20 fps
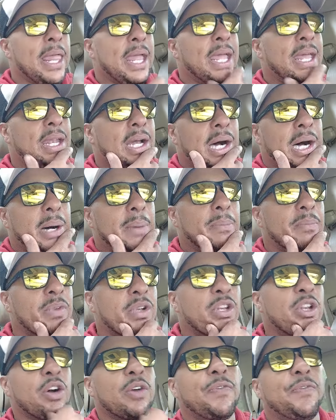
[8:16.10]

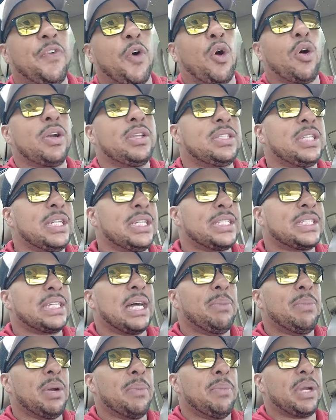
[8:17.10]
And look forward to the
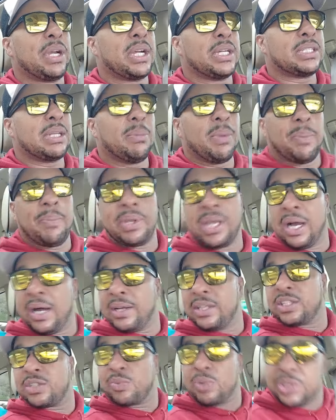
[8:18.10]
summer, because I'm gonna be
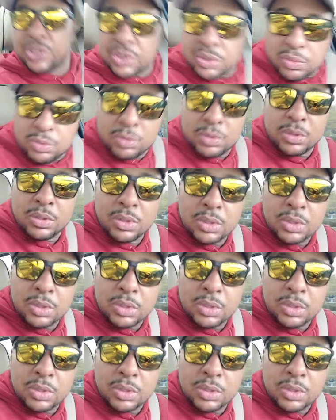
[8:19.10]
honest with you,